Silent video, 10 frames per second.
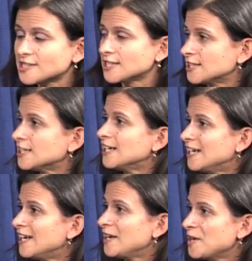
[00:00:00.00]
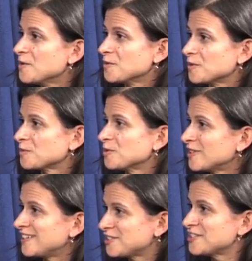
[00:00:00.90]
Mm-hmm. And well, we're
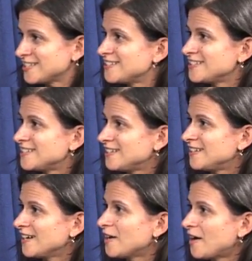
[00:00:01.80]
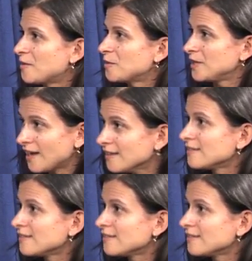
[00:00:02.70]
really interested to see uh, what we get.